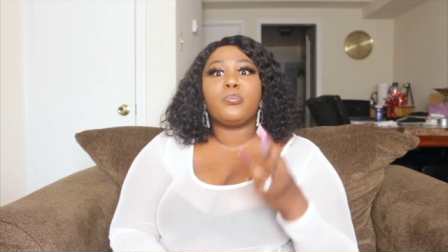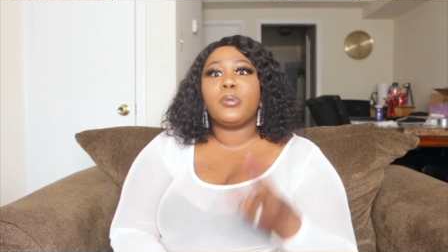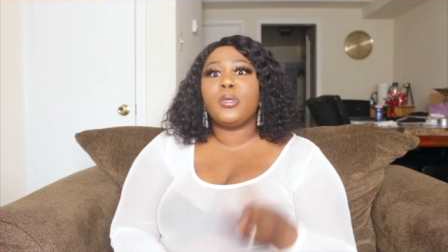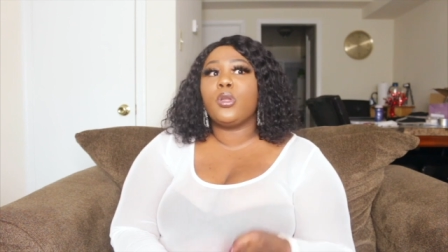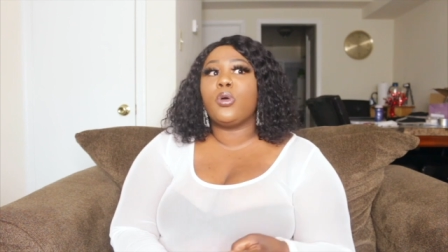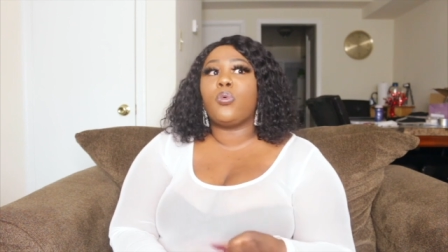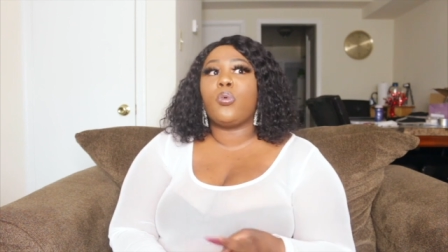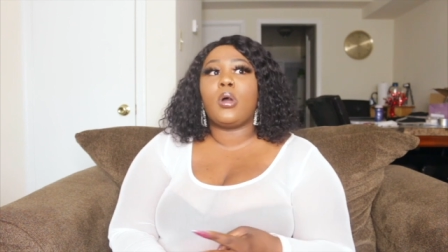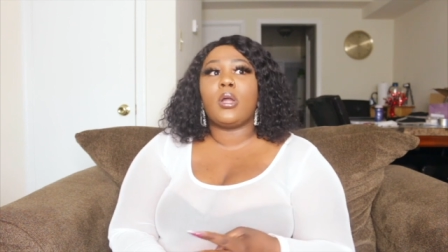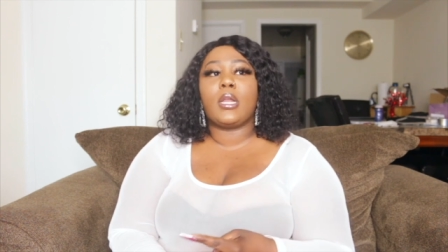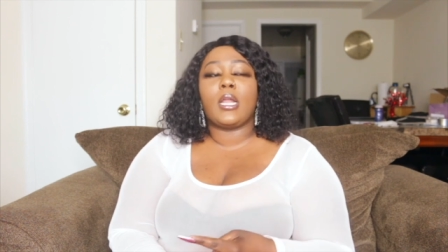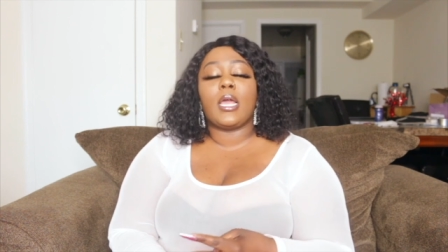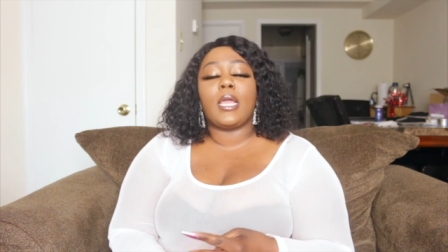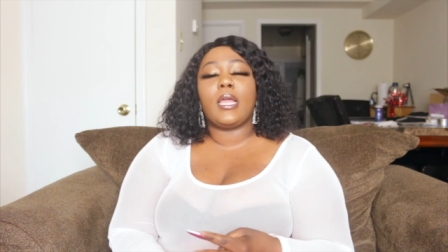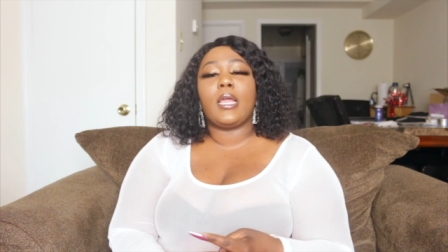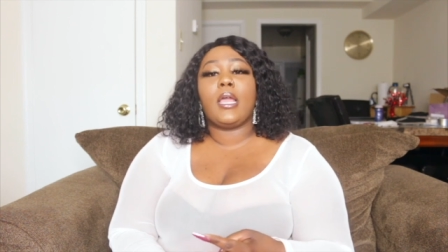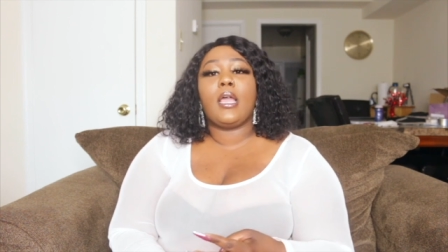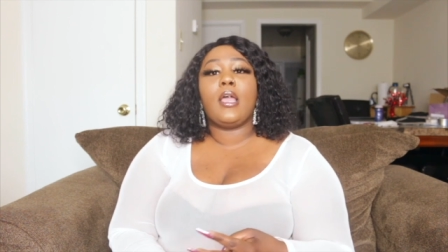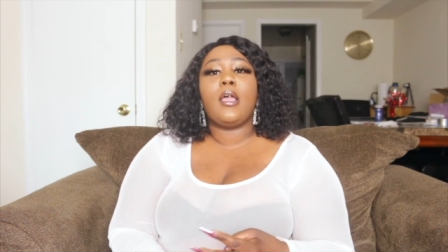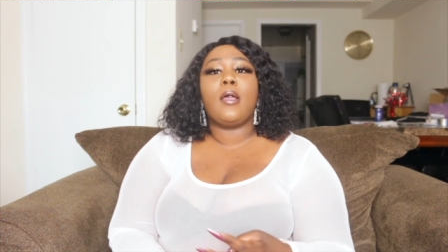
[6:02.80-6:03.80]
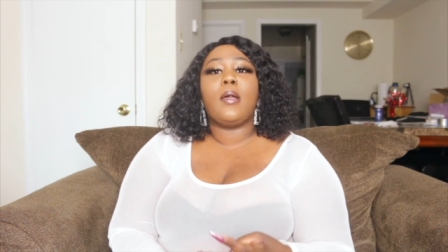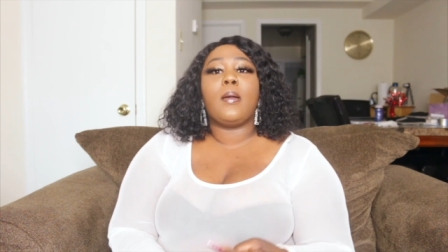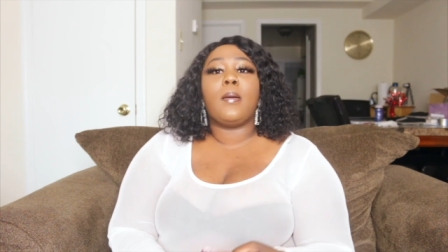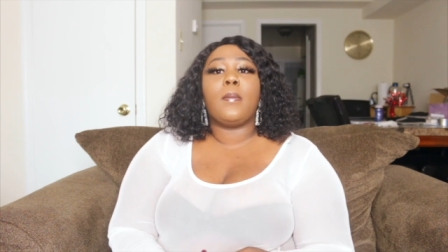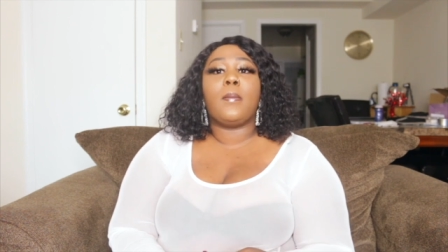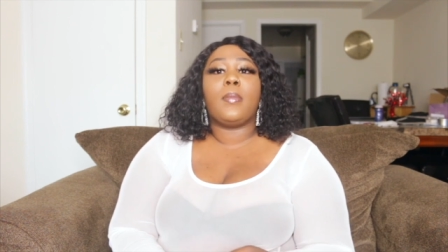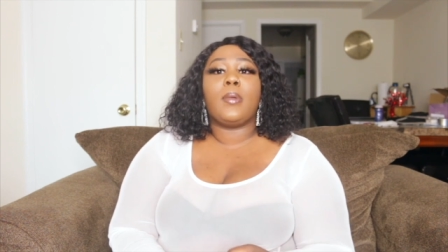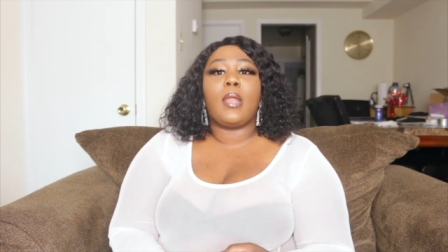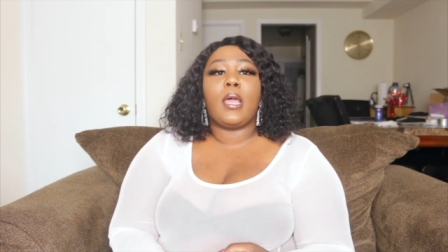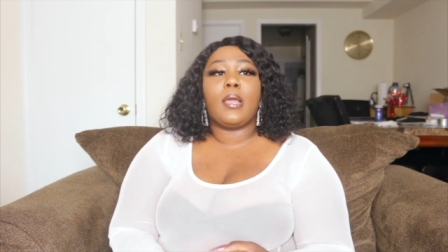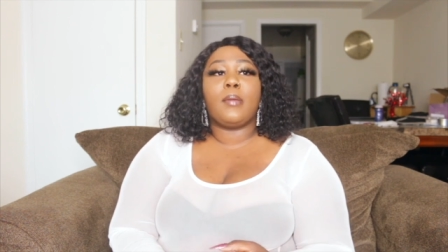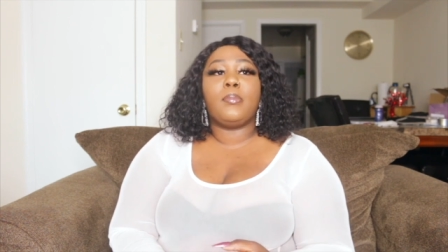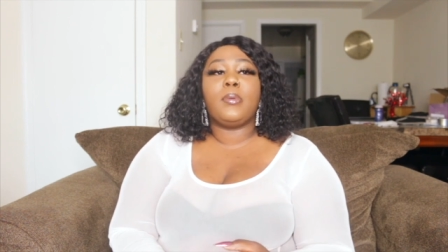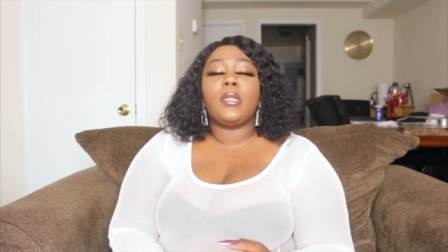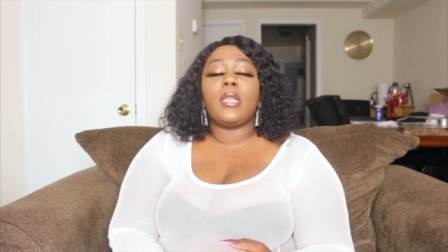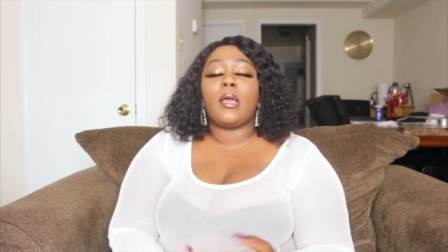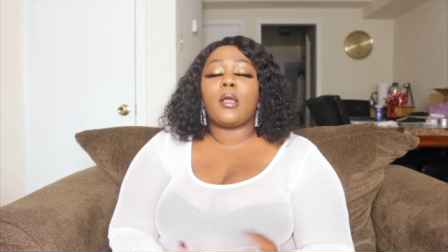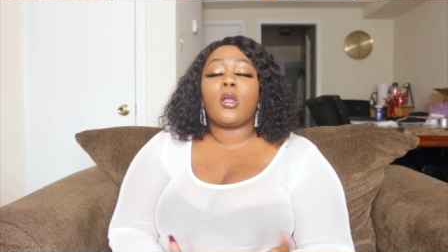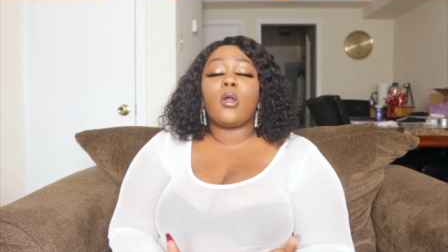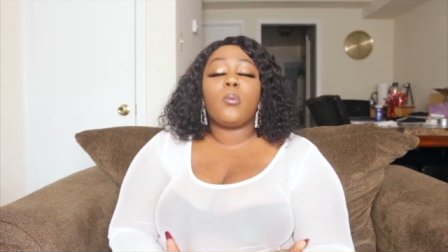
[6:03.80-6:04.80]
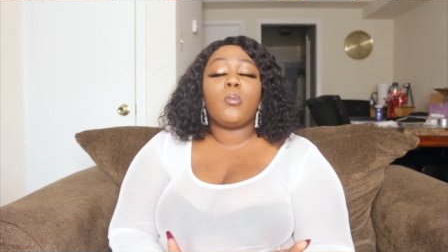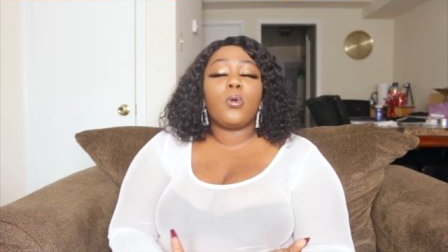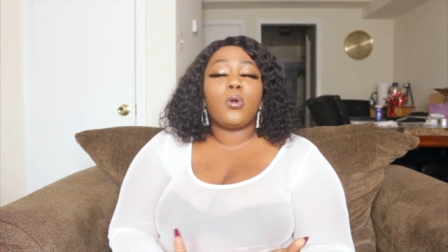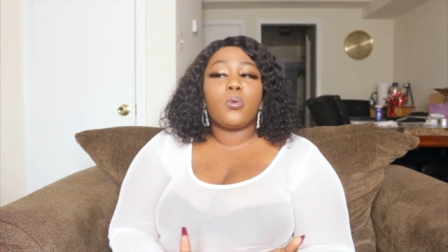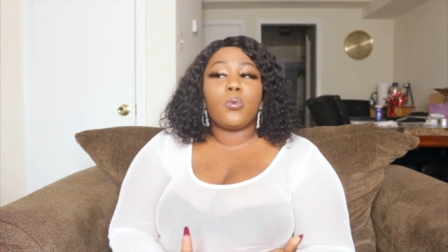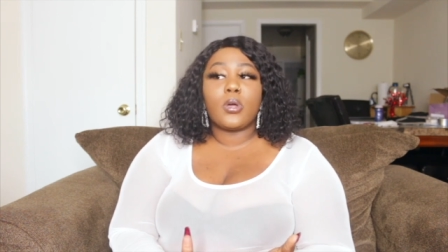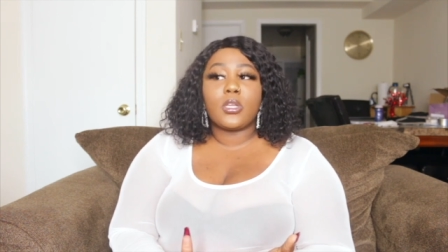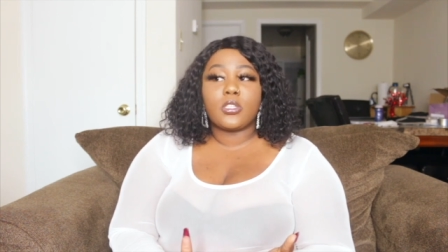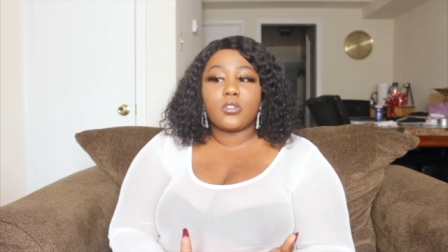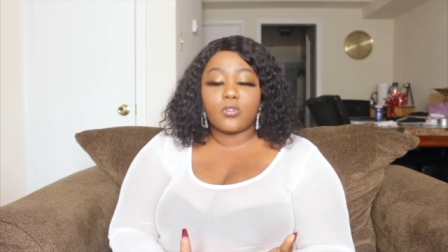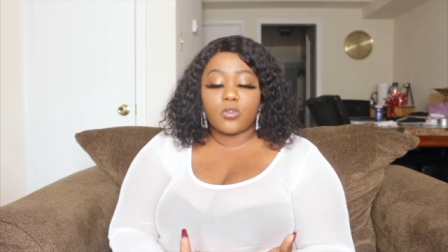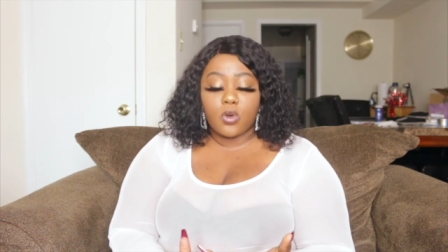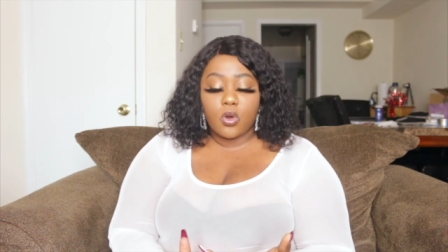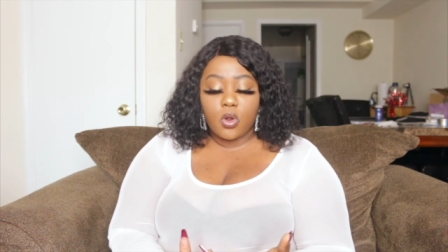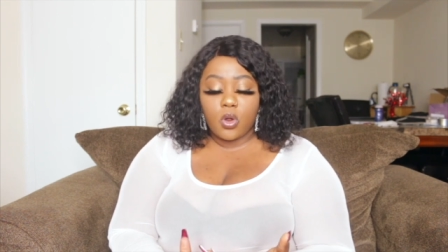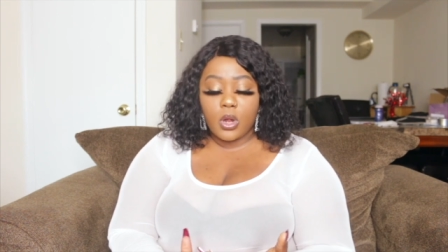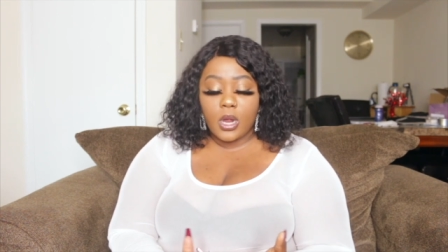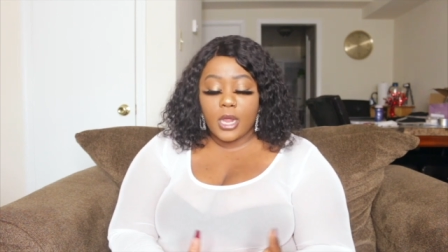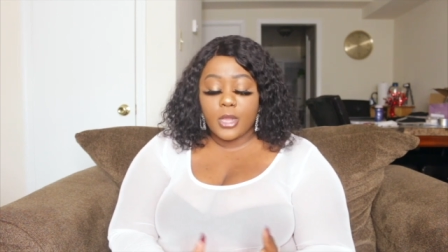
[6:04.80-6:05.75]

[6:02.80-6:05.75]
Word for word: be the one like like being like, come on, what's wrong?